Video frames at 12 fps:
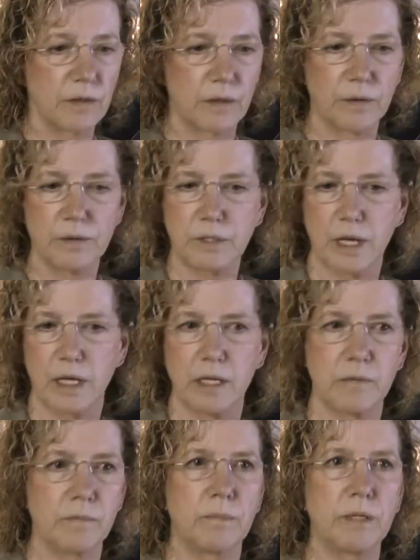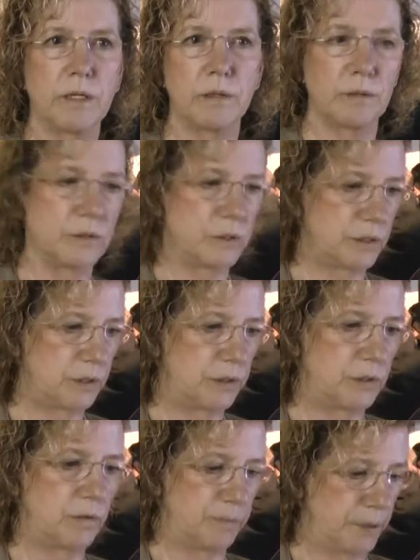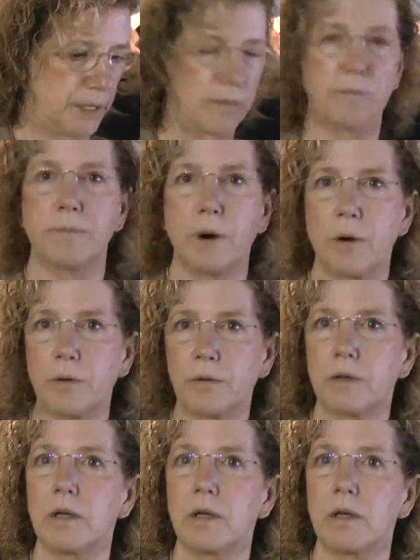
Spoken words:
those can be used to bring both